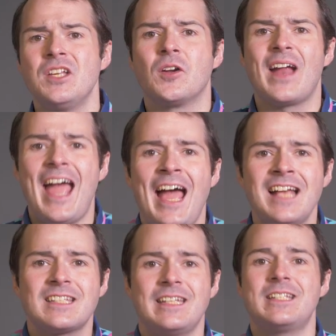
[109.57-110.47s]
Your
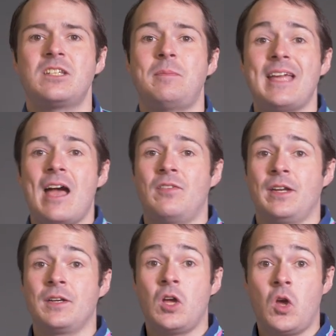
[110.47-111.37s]
ask needs to be
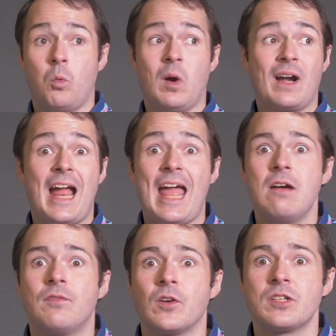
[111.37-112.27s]
evident
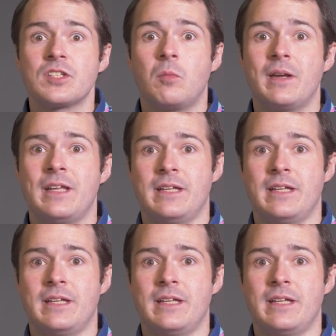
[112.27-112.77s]
wherever someone